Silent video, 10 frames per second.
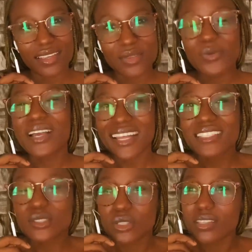you
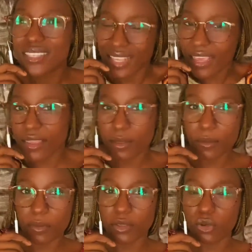can't hear
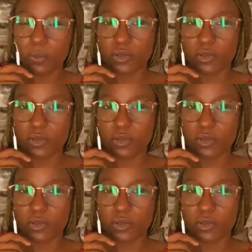a group